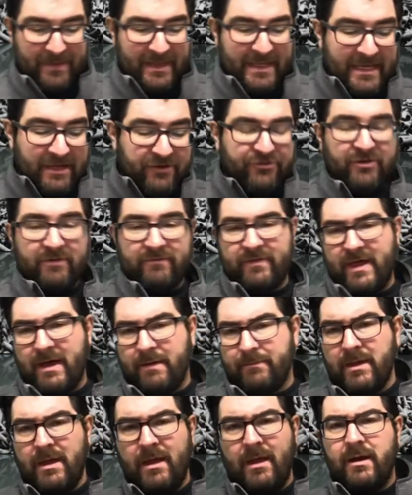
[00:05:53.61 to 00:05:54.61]
each of
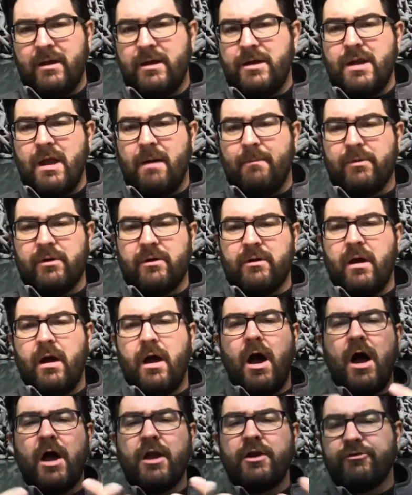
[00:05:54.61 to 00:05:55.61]
them numbered
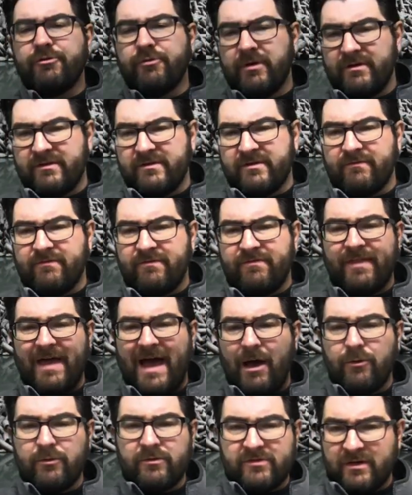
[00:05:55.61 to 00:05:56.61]
hundreds of
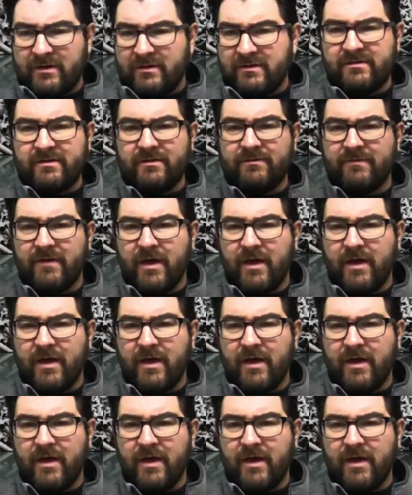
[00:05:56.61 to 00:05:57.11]
thousands of,